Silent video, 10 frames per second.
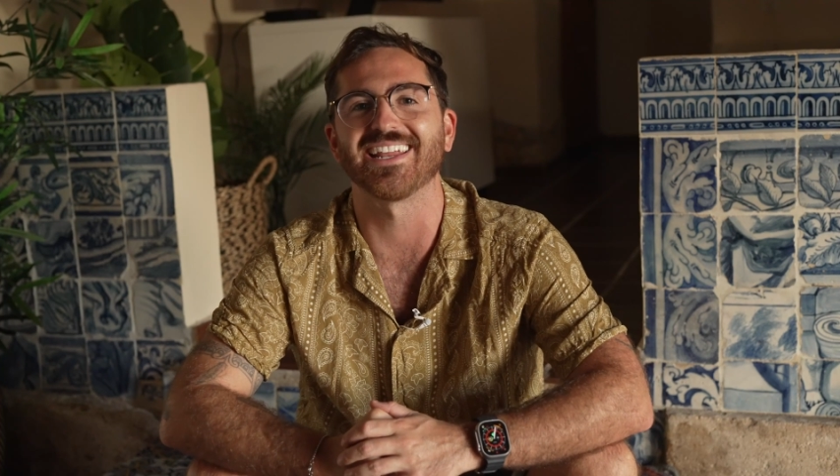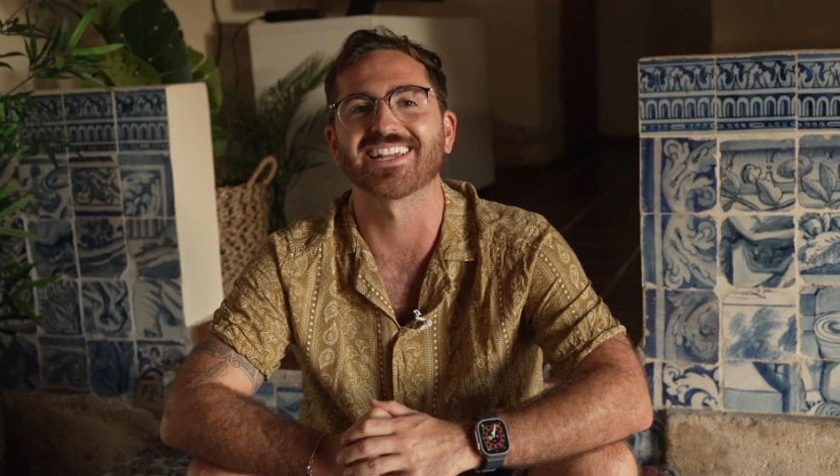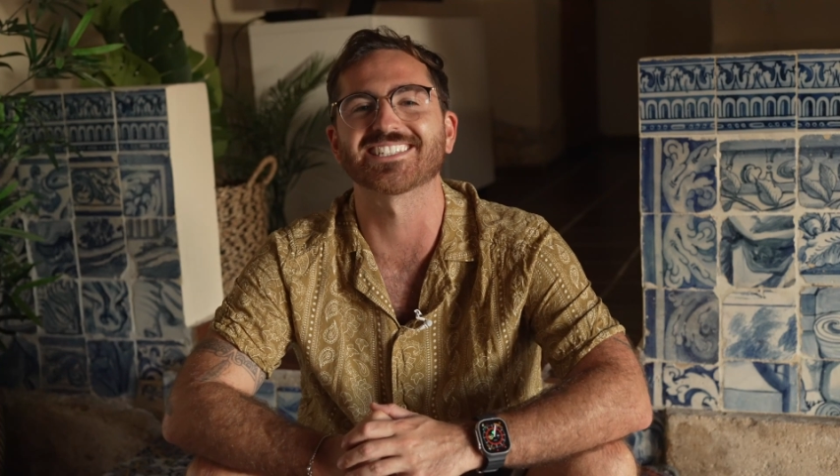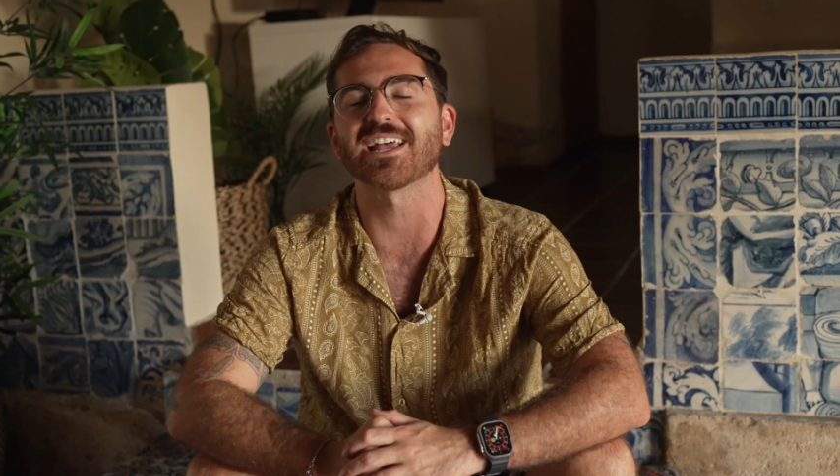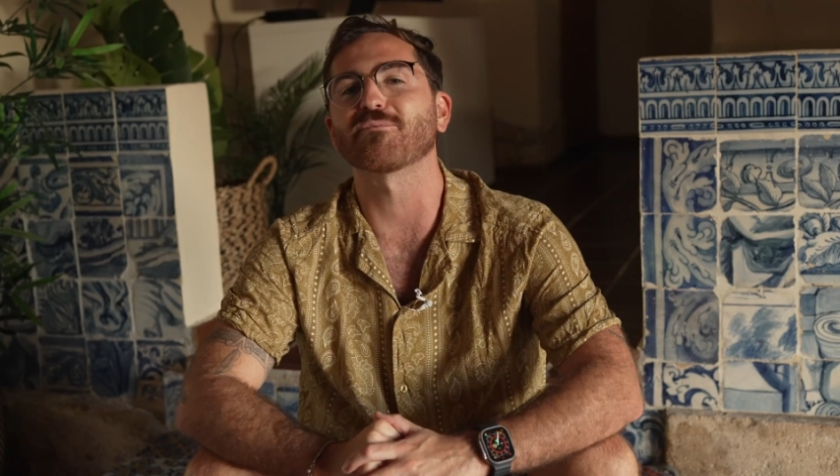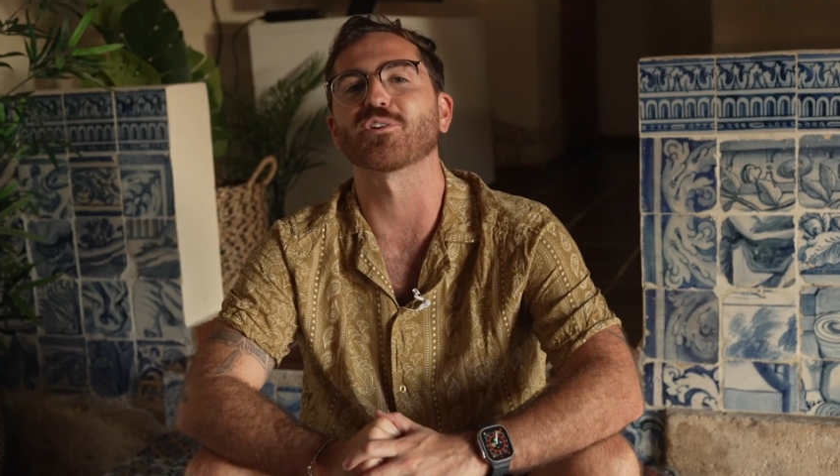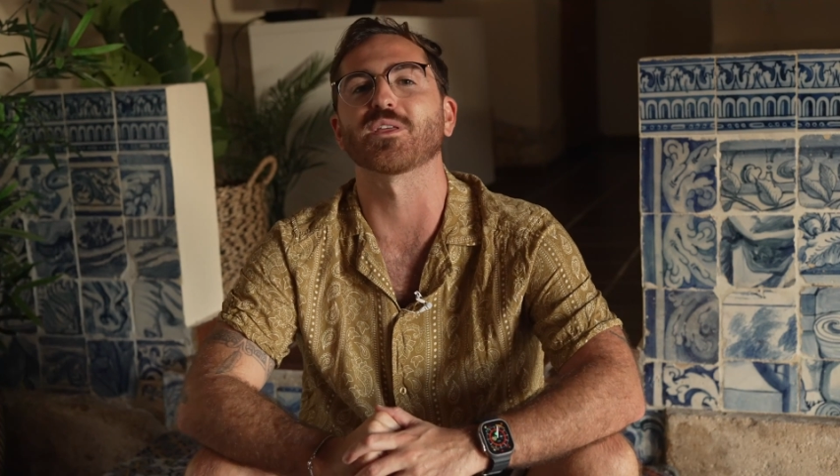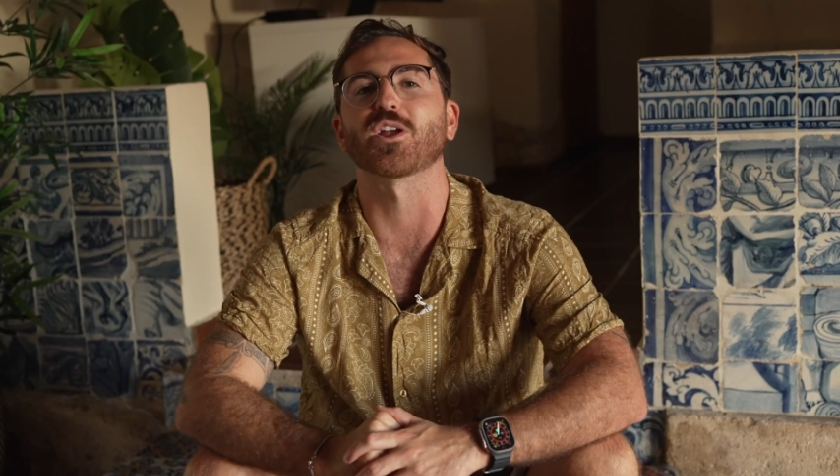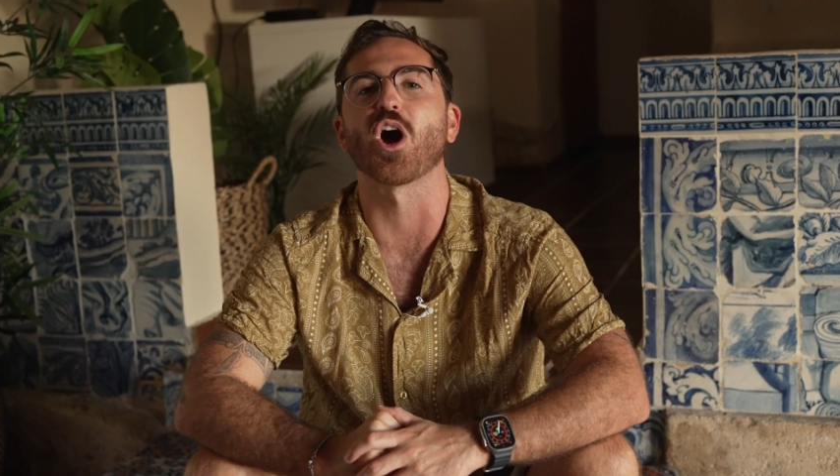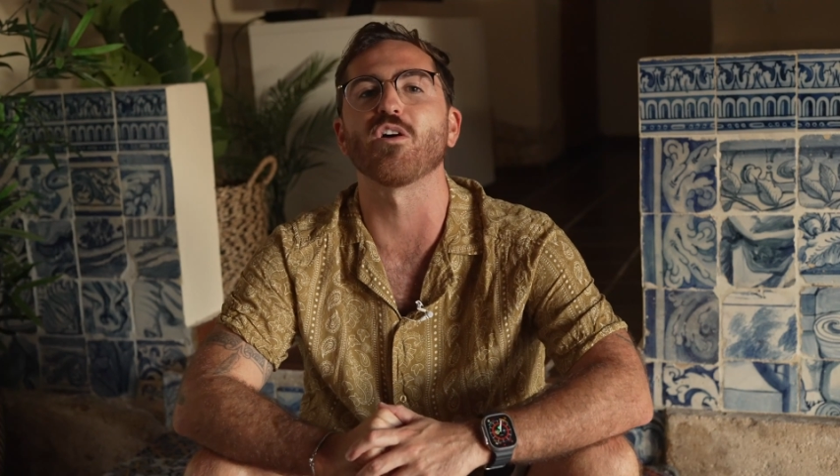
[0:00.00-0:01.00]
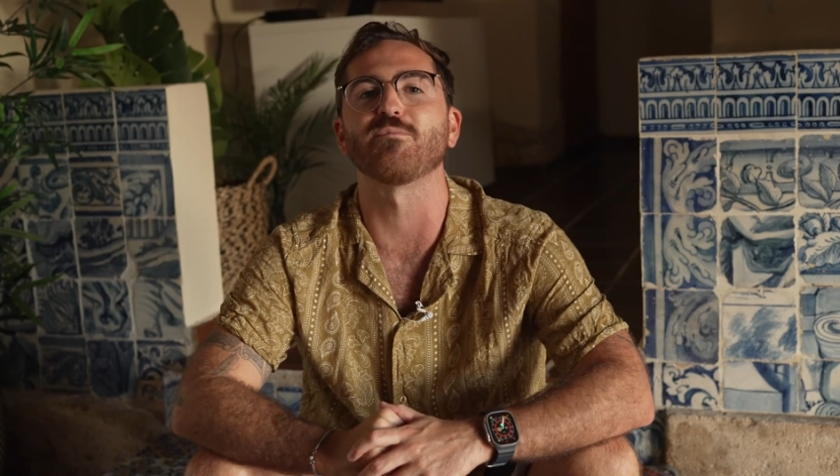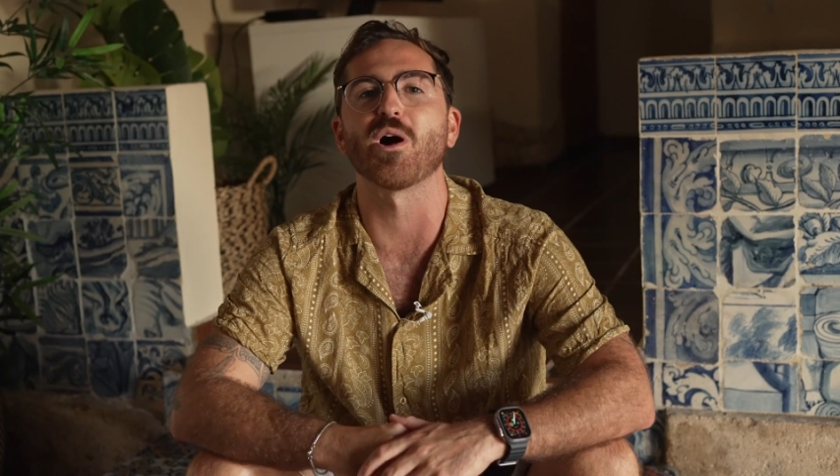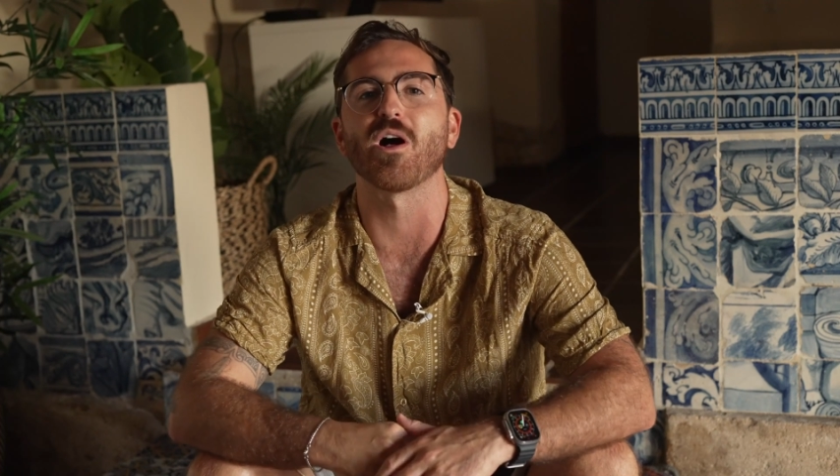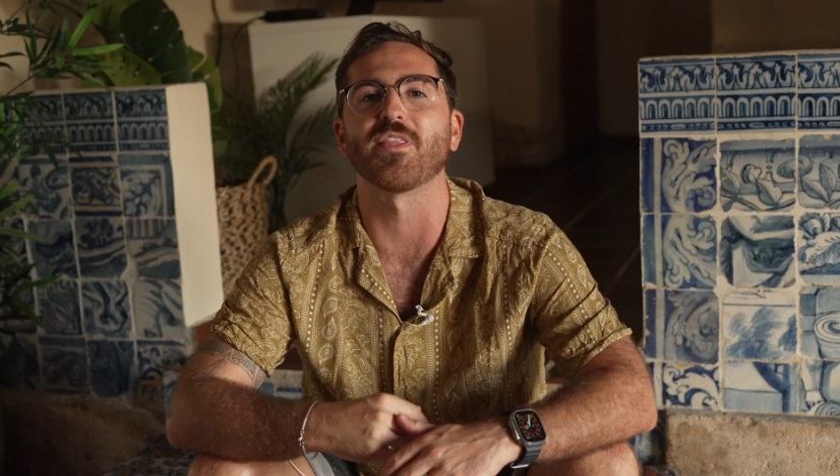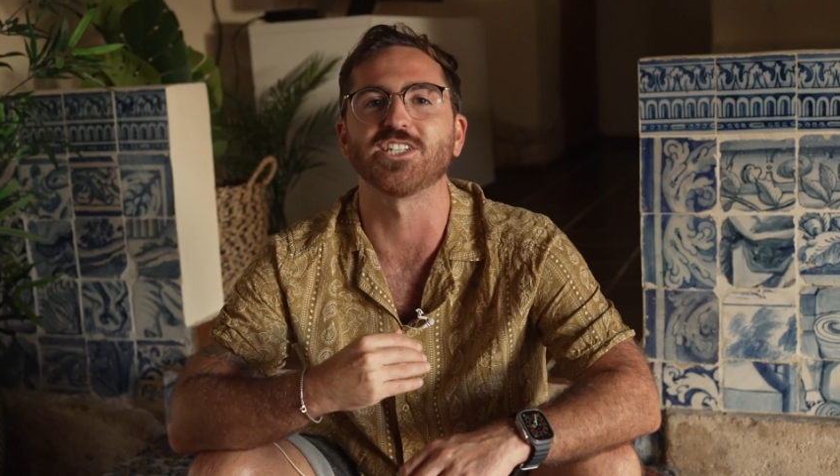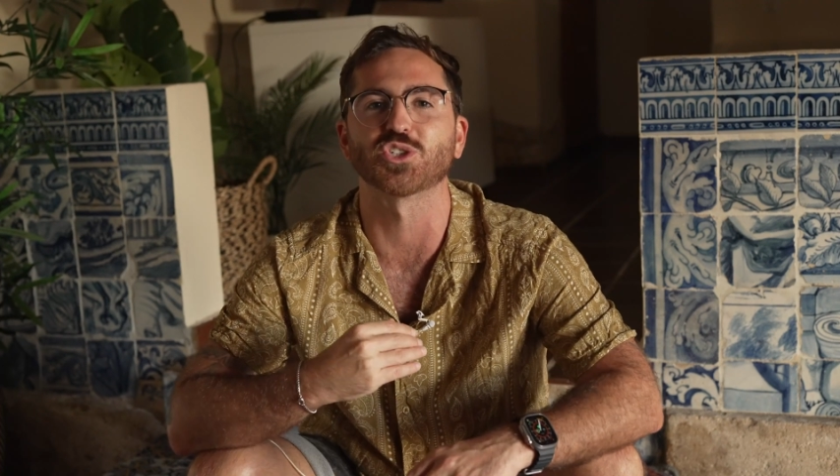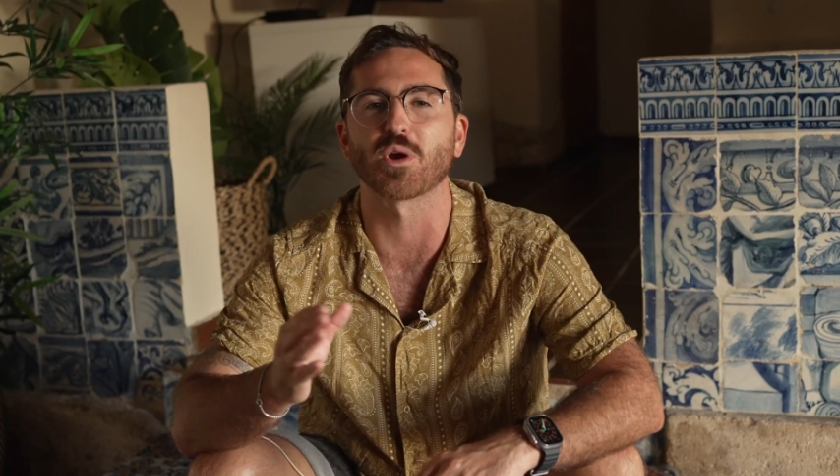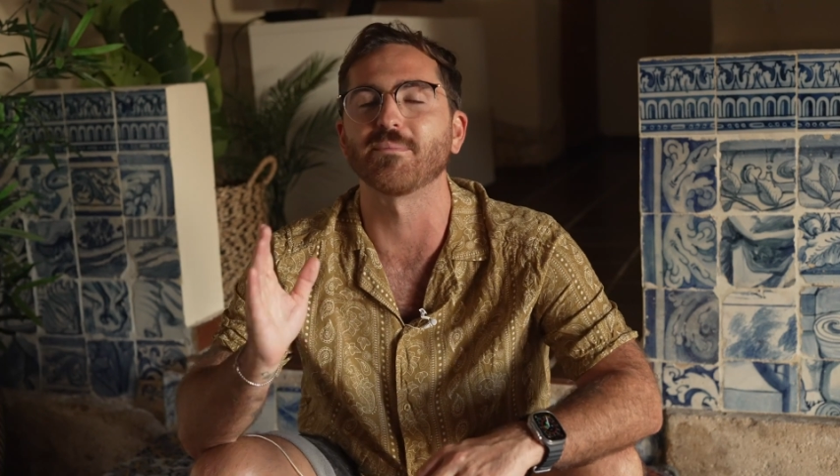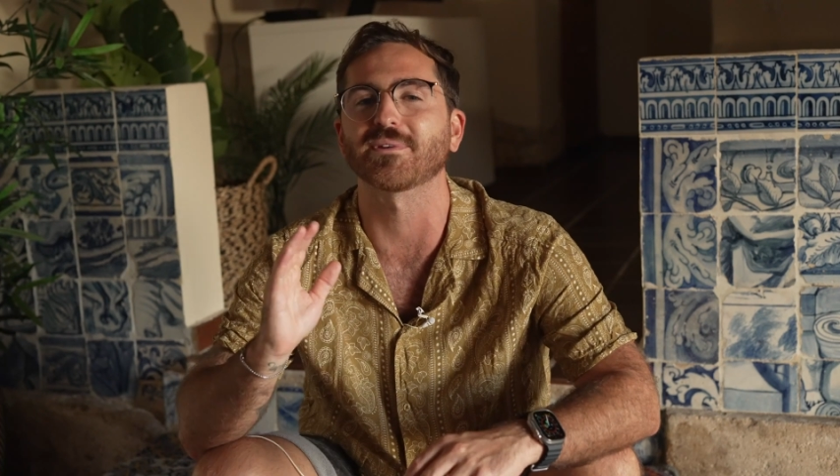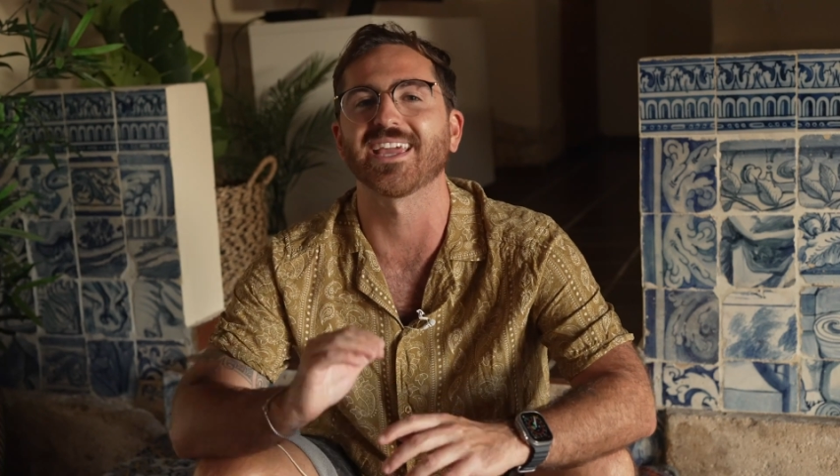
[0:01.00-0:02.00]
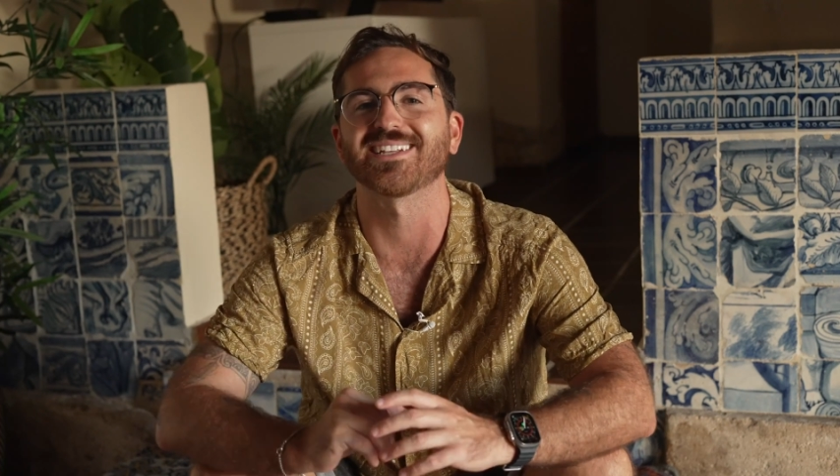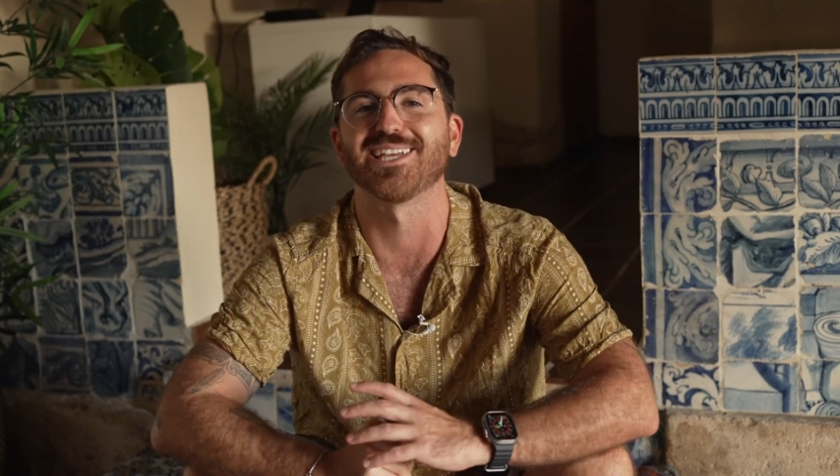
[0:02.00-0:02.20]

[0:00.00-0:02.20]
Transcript: except for the golf ball that Trump kicked